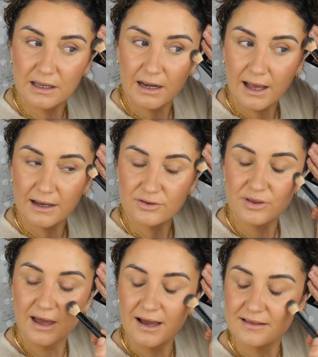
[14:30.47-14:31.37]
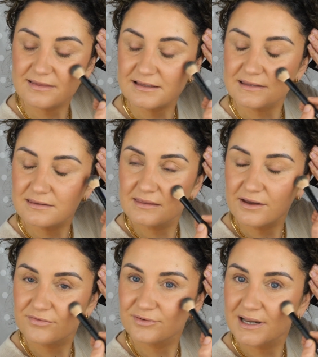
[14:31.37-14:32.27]
It actually adds a
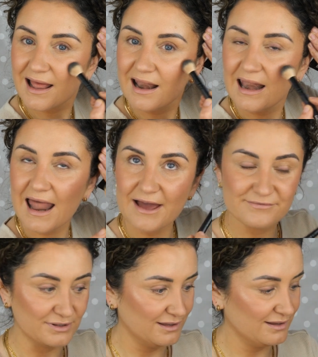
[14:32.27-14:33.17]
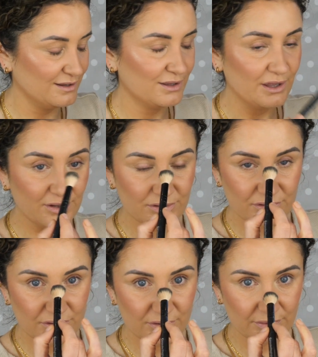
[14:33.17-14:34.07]
different level
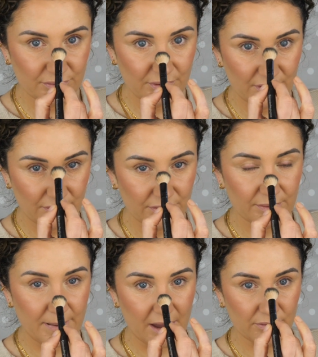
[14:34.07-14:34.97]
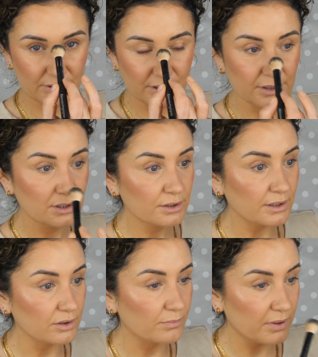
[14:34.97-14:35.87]
to the powder
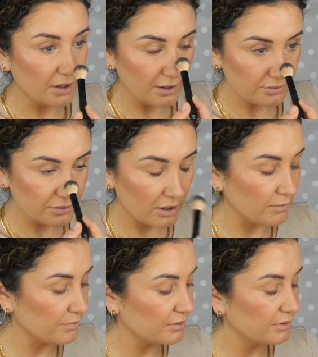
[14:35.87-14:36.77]
that you apply on top.